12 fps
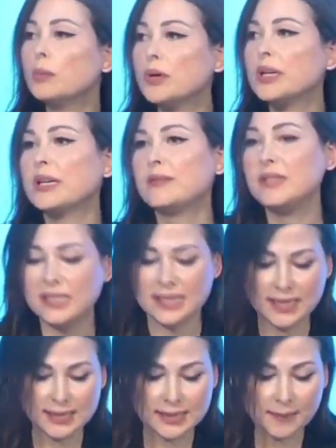burden of
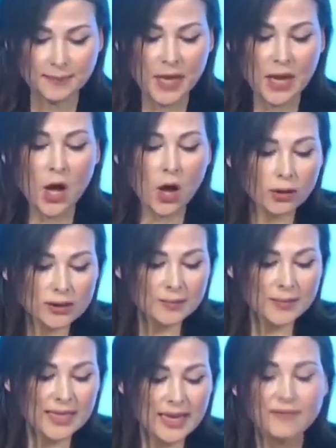disease,
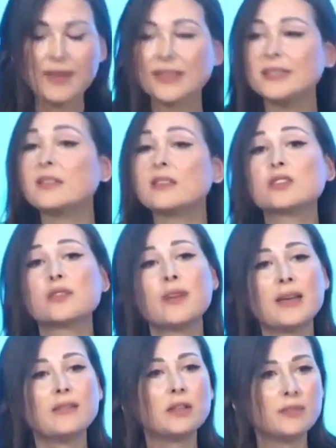ultimately affecting the
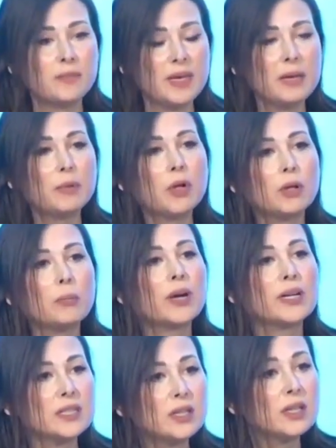survival of people,
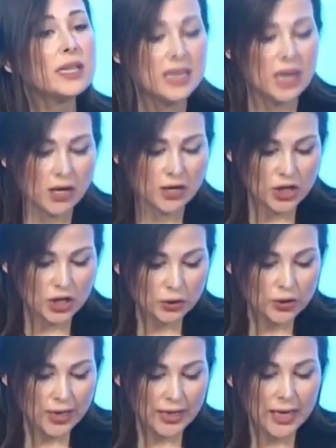particularly young
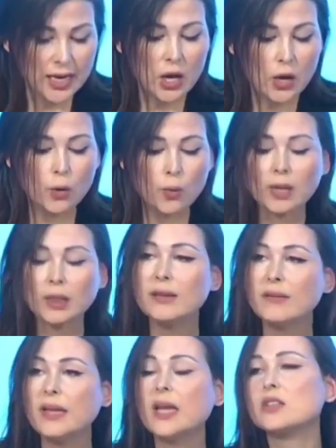children, who are
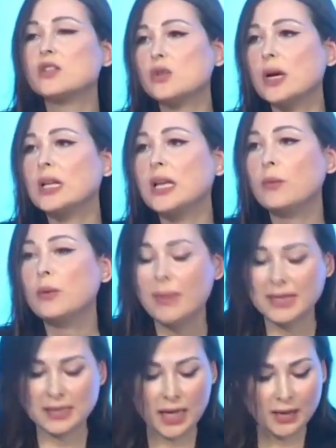living and struggling with
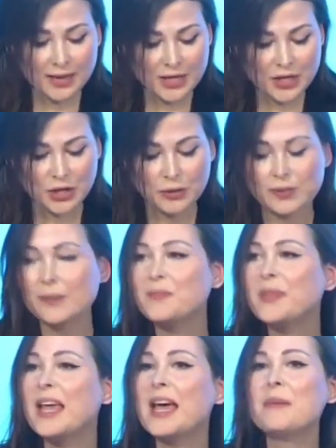mental health issues.
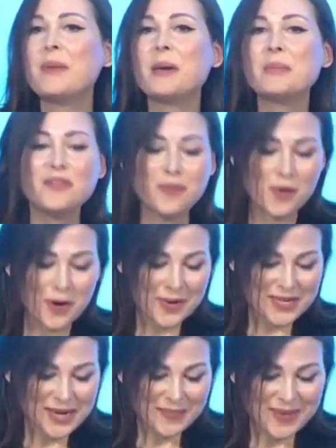But before
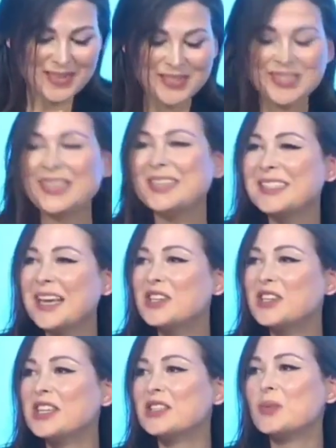we jump into the
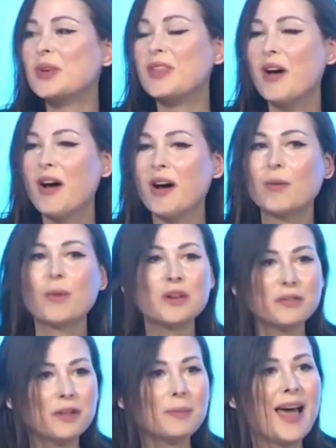discussions with our
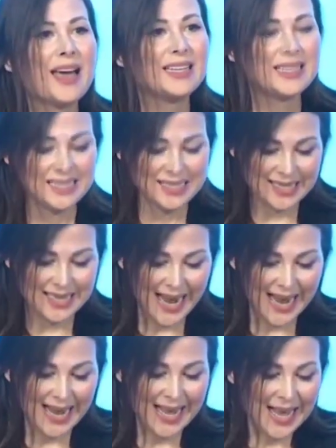wonderful panelists
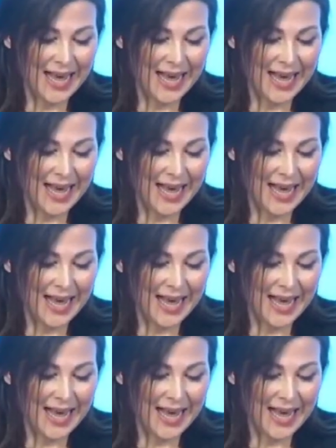today,